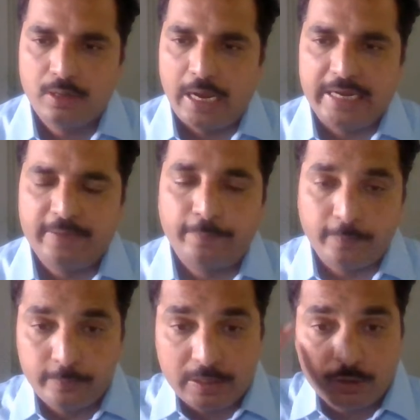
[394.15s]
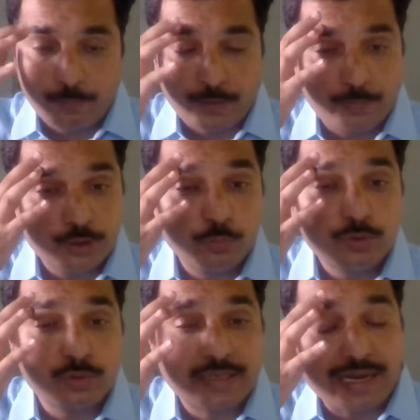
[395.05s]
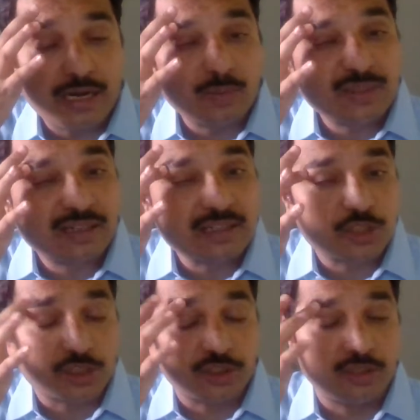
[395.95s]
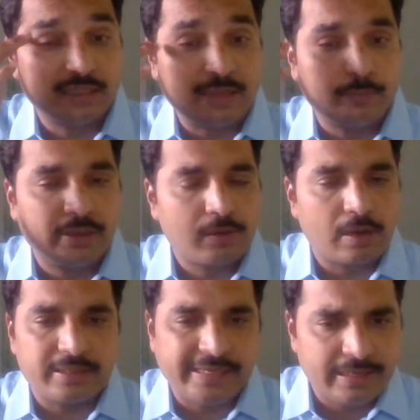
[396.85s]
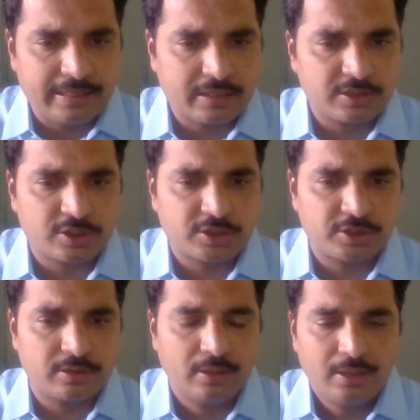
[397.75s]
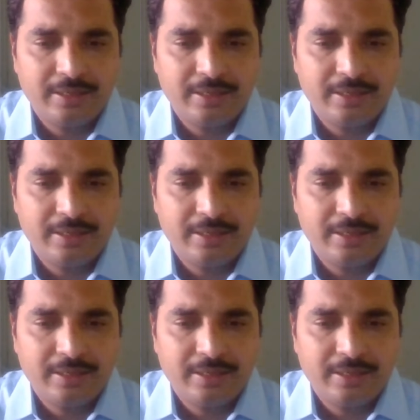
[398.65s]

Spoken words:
and if without the permission we should carry out the construction, then which is called illegal construction.